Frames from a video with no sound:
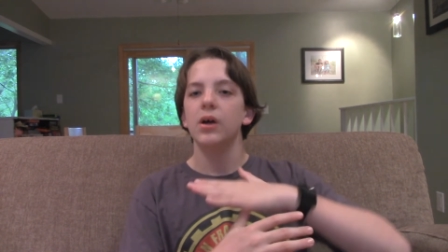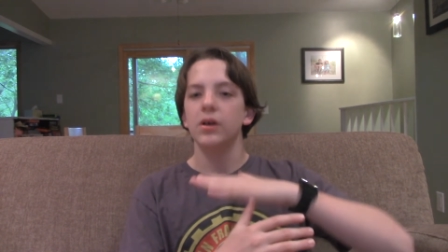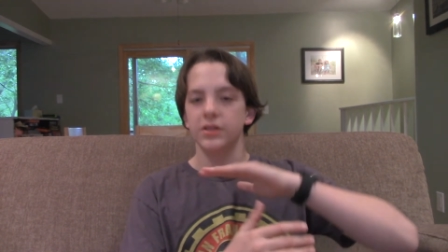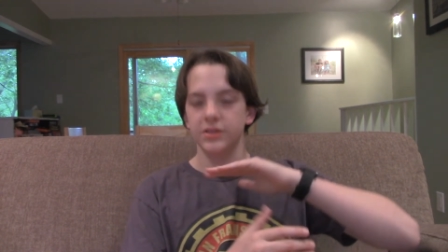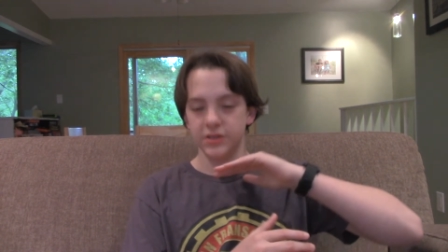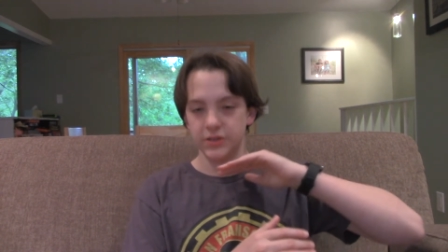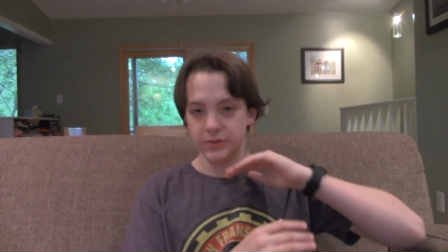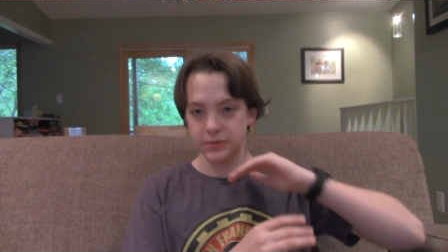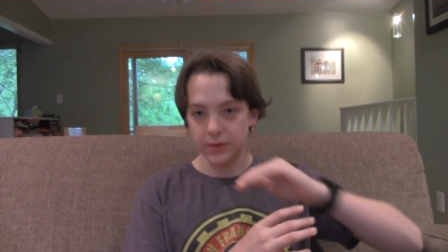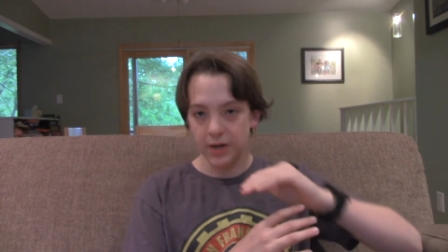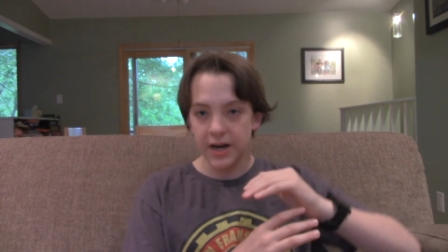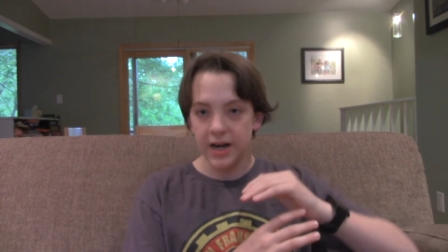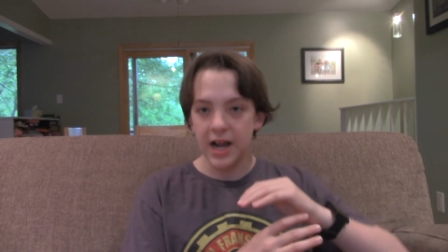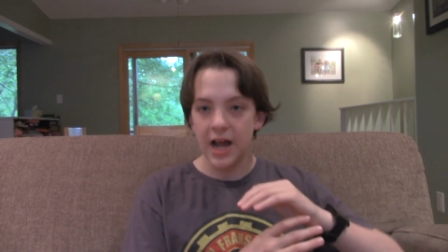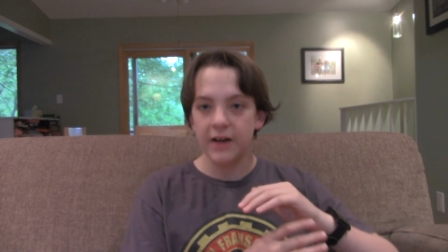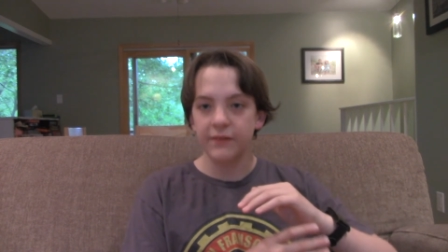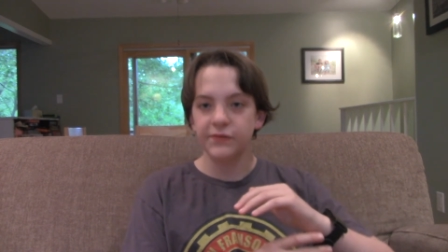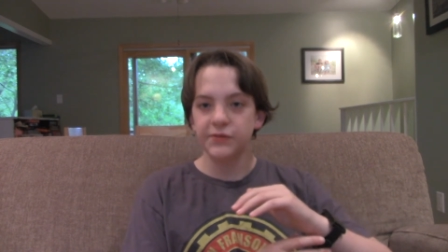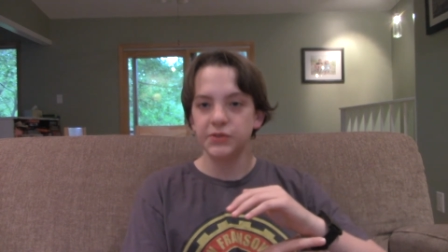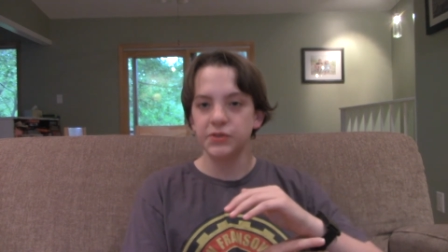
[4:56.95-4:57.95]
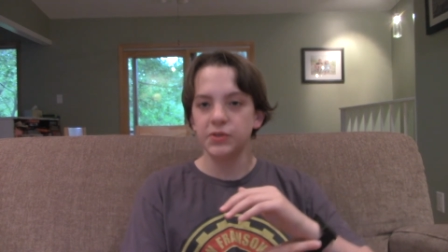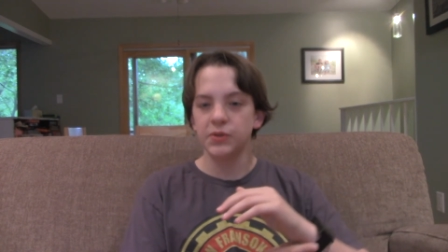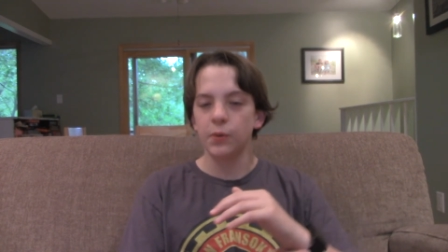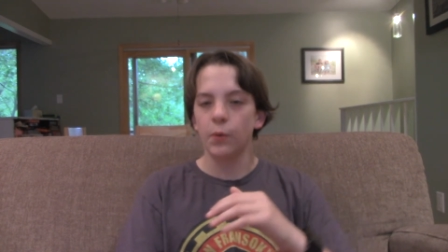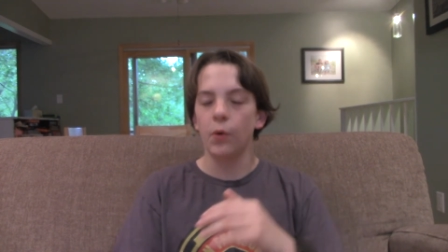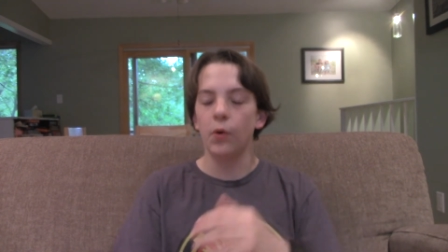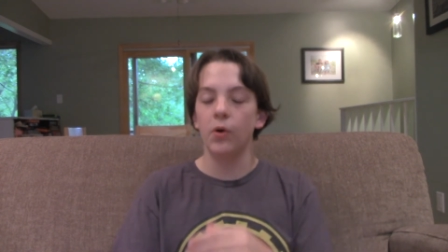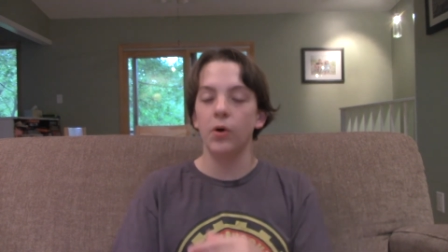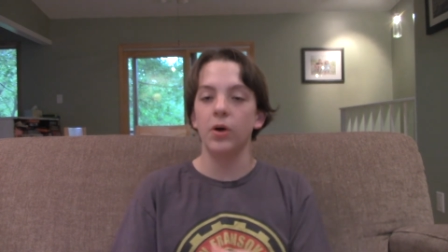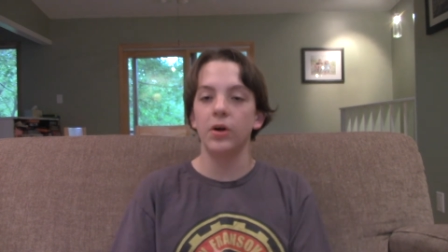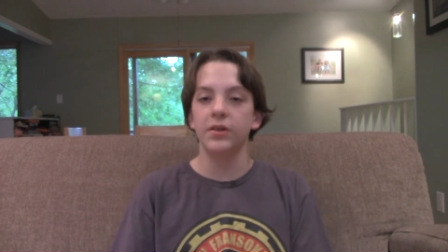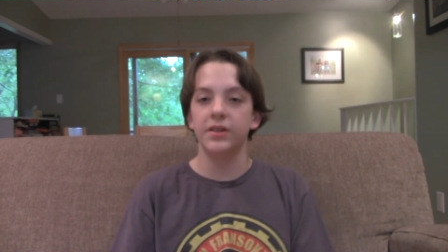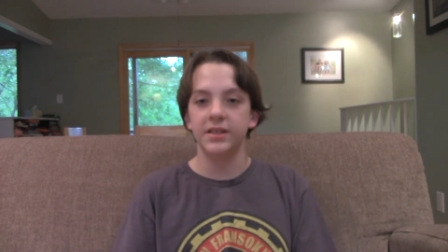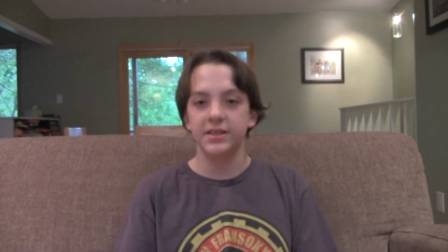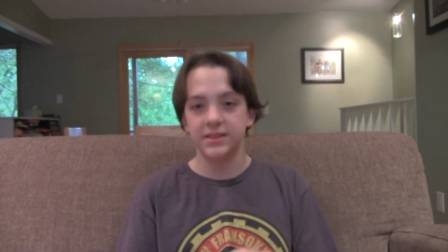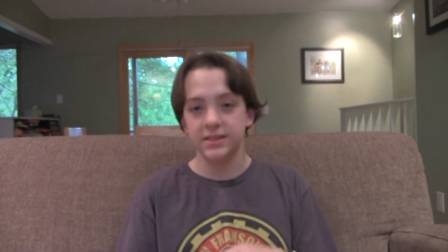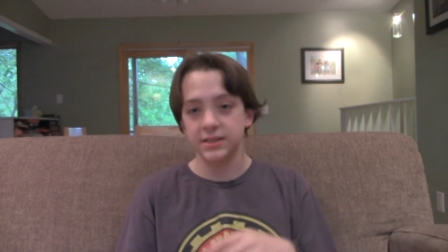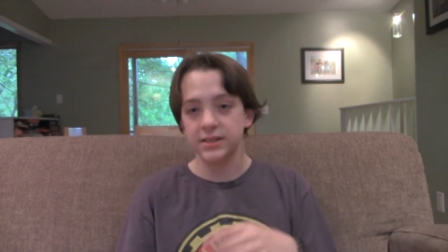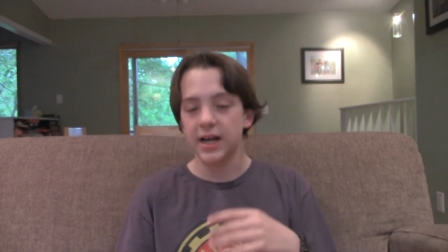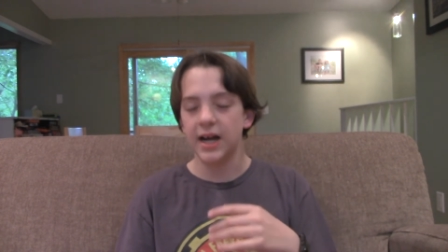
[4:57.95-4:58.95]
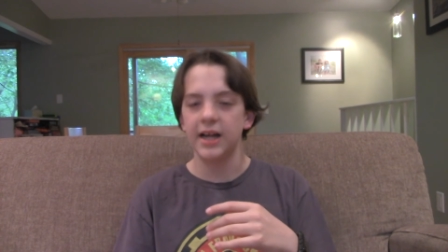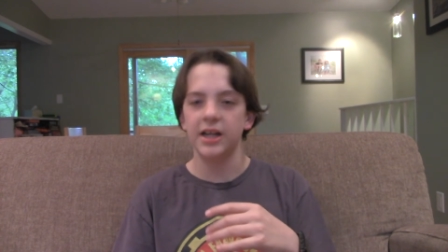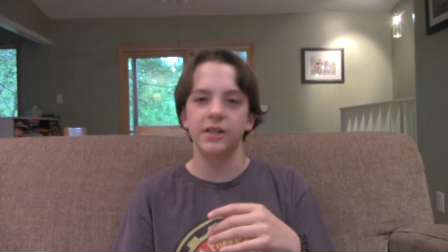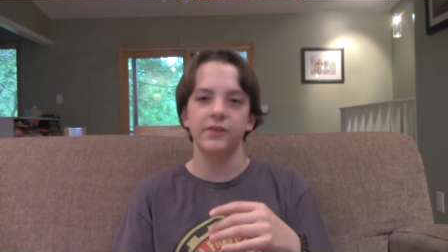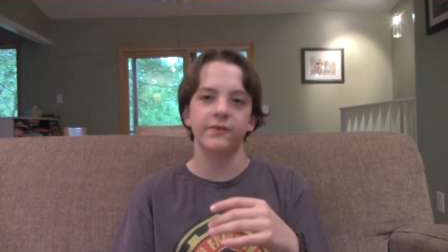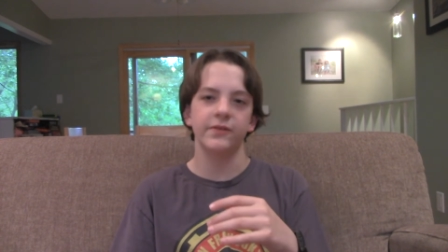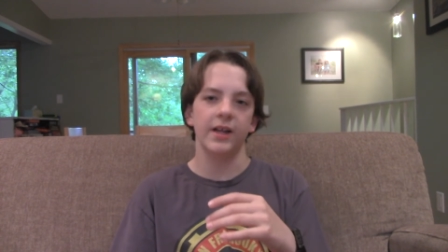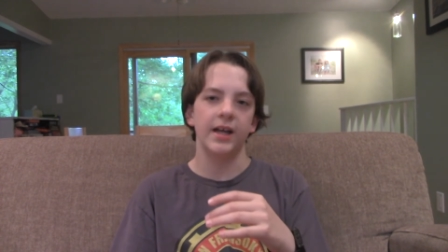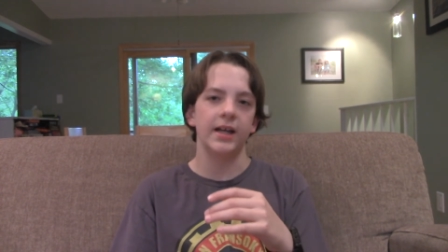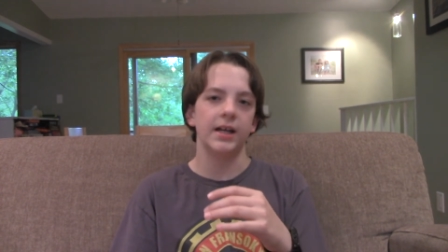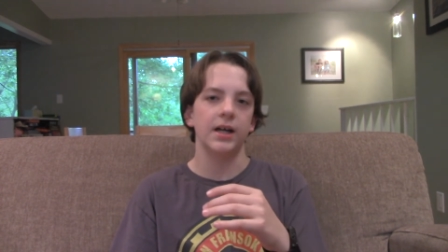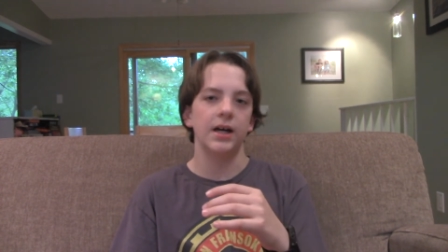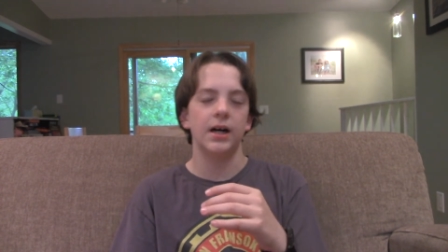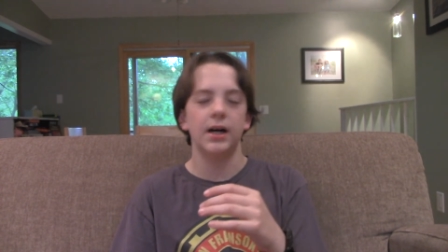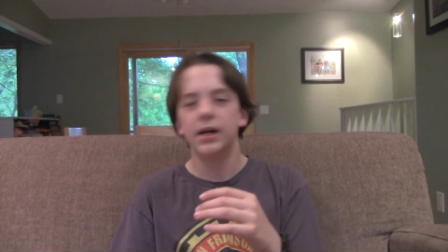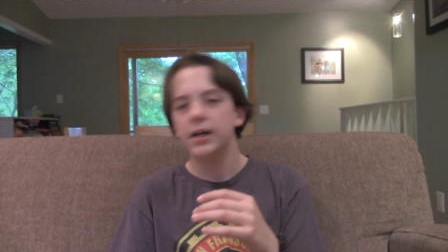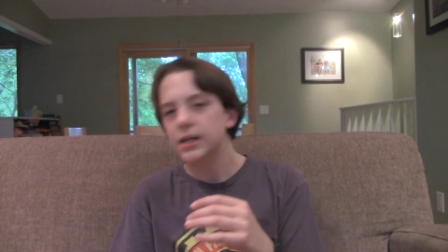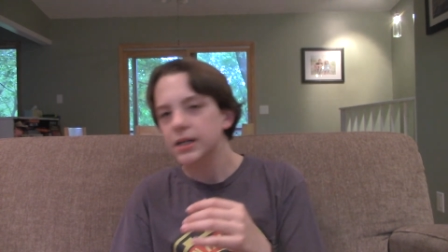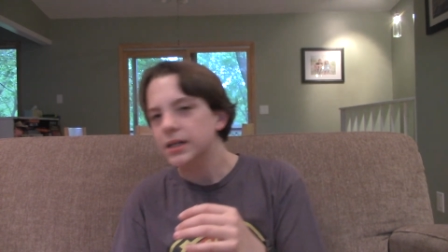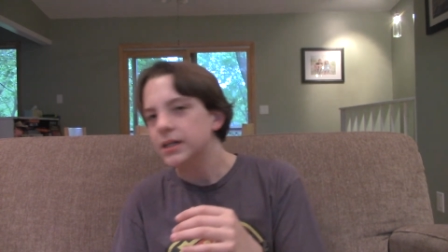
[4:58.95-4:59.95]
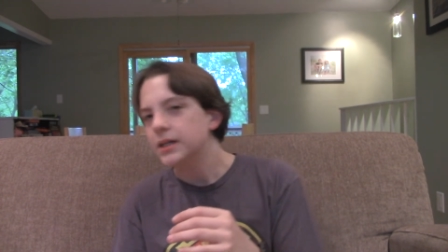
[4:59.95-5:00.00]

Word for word: This is right after the war. This is kind of like a